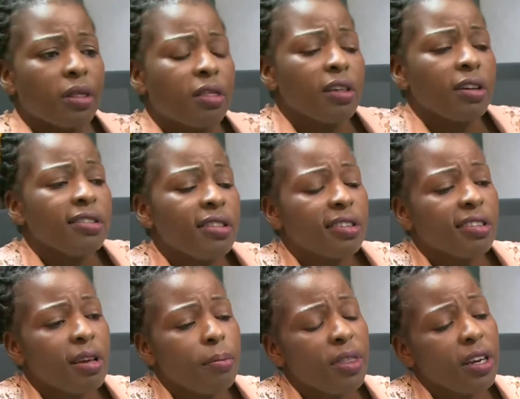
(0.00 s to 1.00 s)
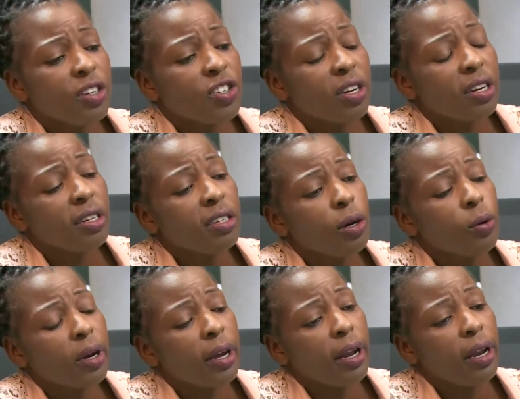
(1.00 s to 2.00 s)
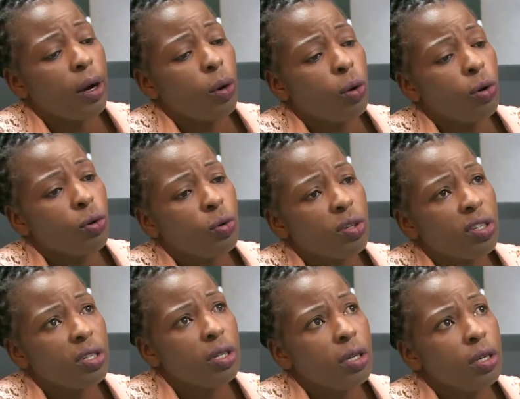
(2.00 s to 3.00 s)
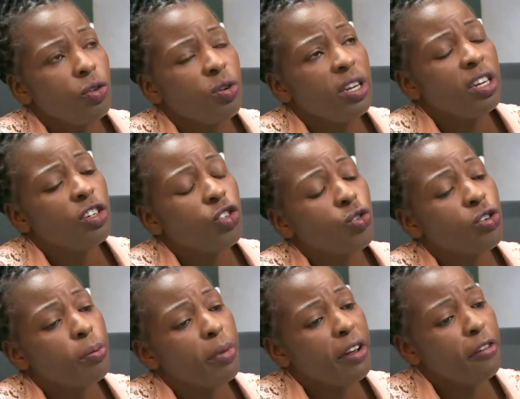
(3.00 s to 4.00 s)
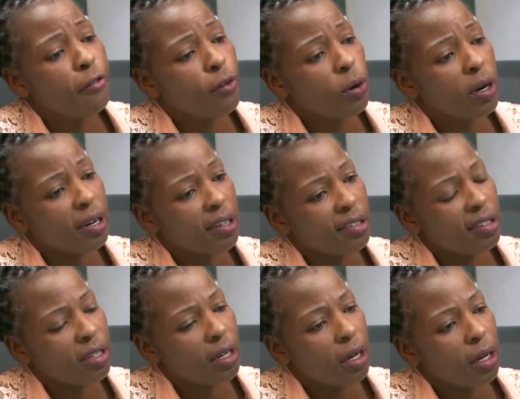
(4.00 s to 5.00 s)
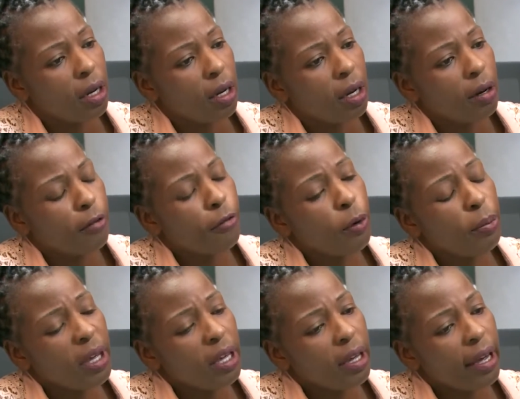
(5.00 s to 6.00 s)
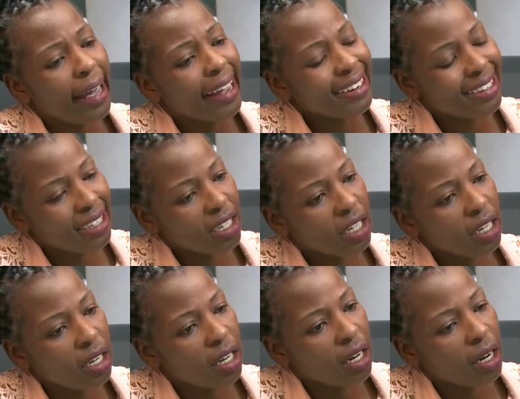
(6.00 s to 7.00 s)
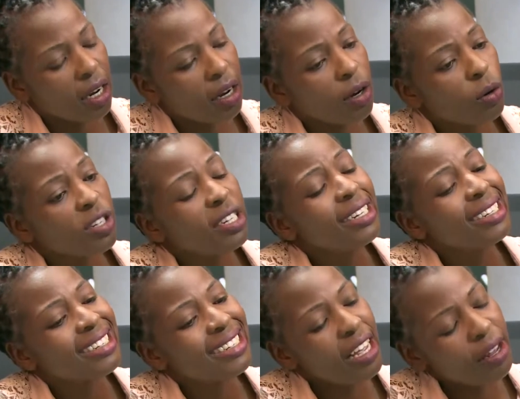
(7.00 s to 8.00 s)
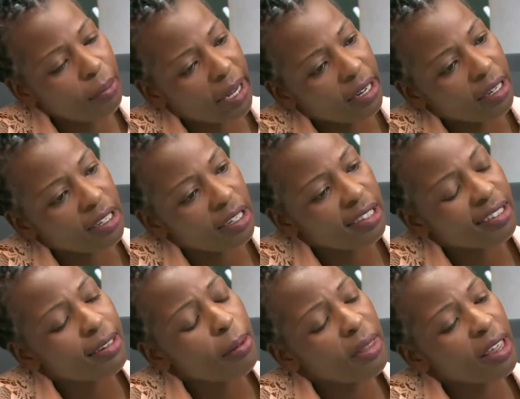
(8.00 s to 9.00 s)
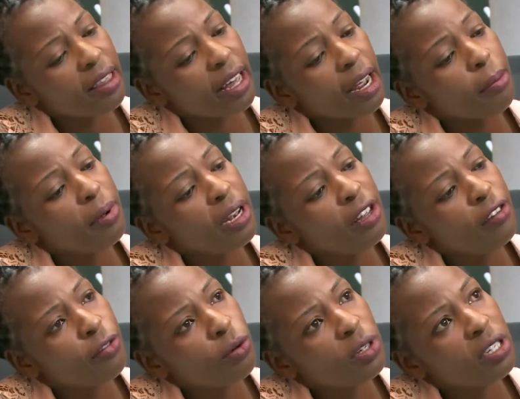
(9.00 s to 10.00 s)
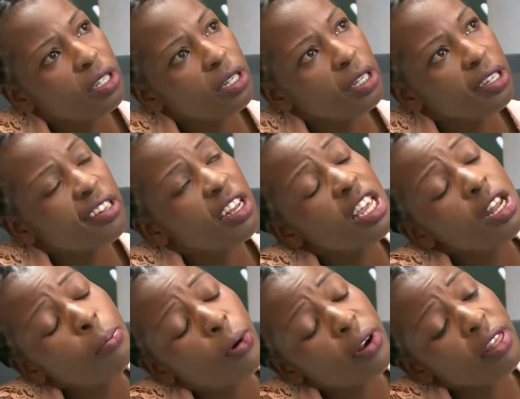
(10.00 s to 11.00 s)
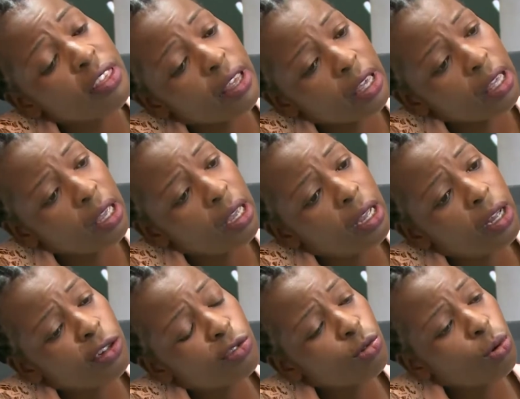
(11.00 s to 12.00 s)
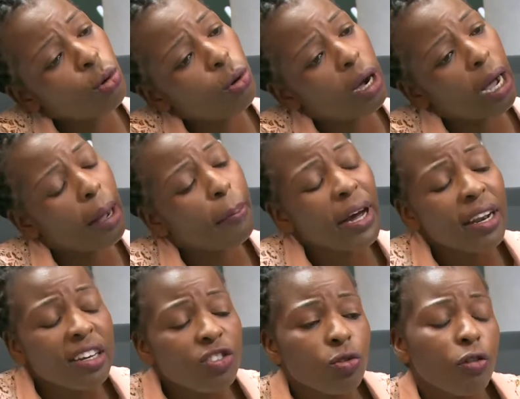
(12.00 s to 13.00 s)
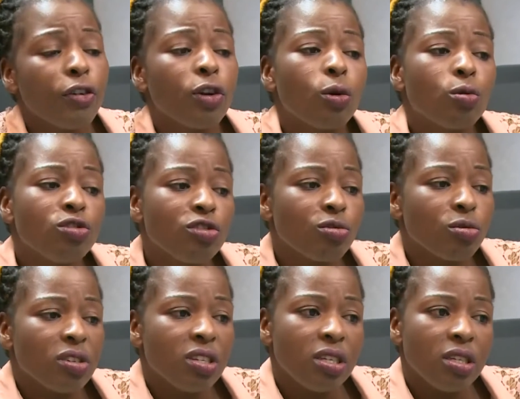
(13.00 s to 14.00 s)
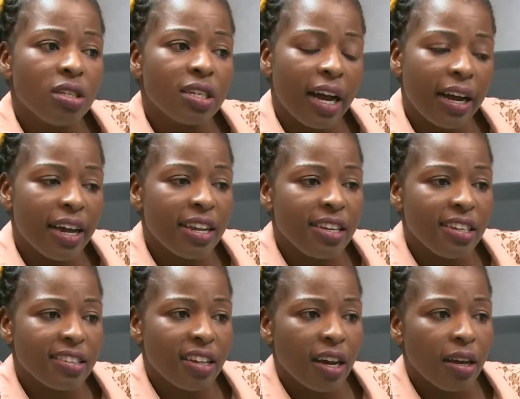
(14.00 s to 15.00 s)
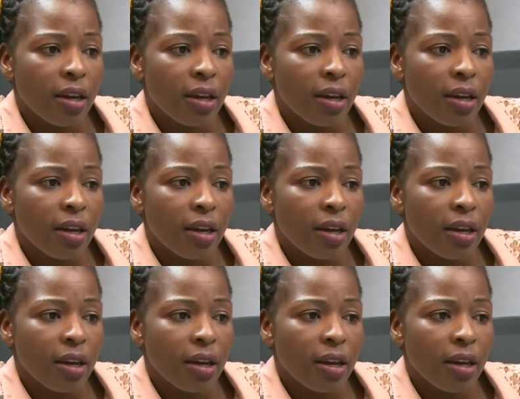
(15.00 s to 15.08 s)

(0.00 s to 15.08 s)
That's the same thing Chandataura earlier on, kuti you need to remain focused. For me, acting, kana kuti entertainment is something that I believe kuti it's an inborn thing. So apana chinofanwa kuchizondikanganisa.